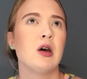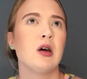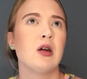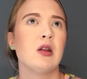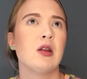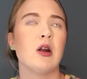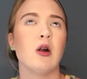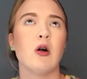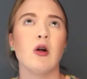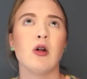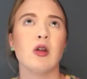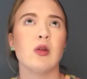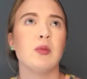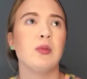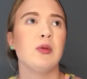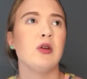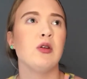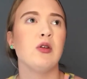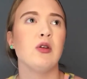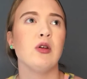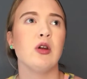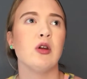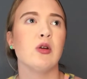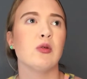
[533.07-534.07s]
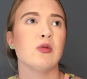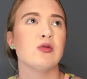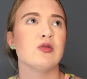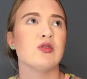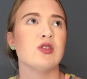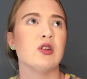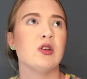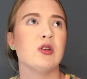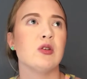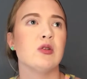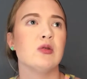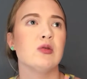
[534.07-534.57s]
that all the beauty gurus
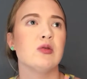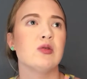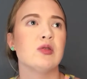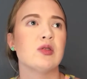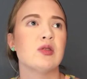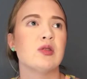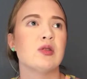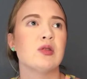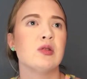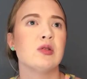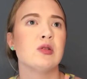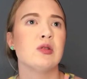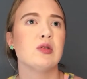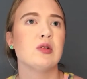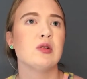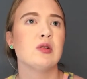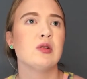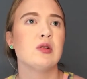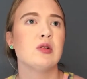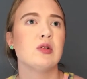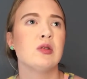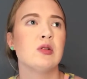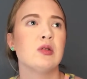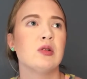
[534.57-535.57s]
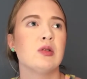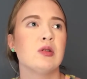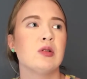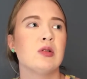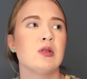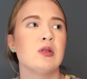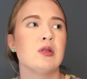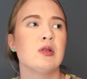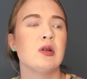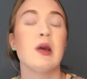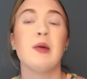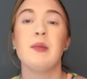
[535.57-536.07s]
use?
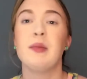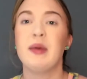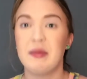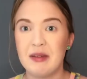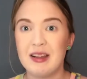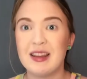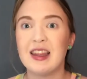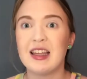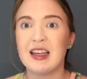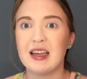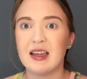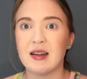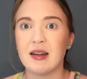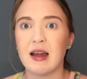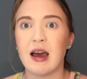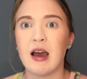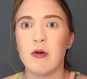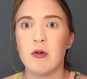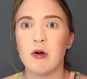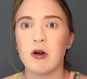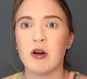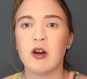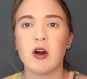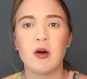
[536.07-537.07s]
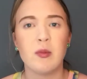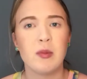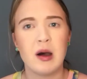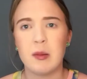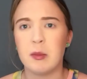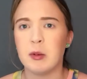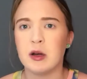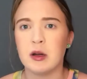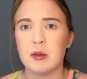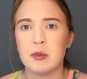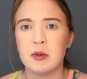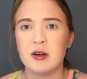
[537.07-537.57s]
It made me think of that one. I'll pop
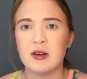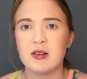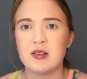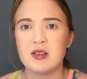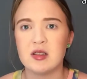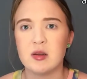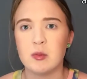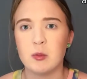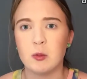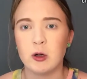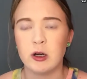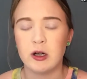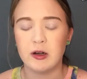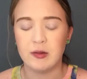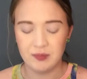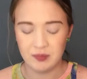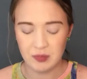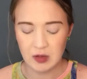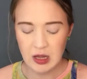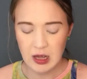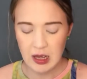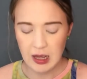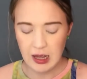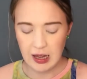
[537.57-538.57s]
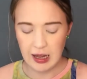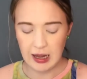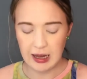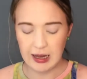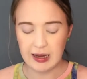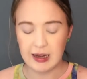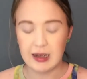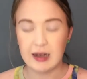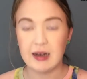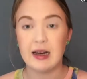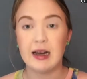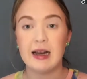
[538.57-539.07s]
it up here somewhere.
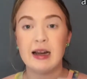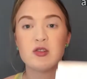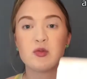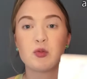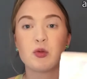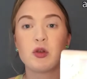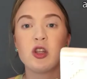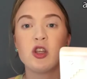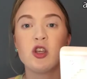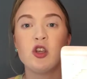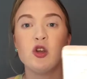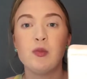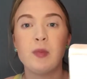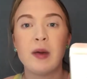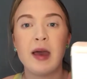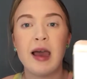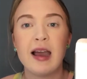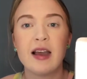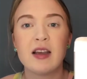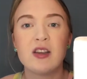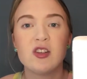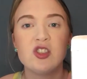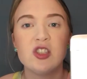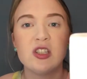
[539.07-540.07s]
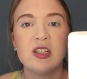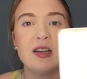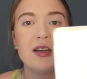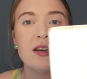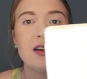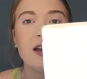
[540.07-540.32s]
And it has really cute packaging,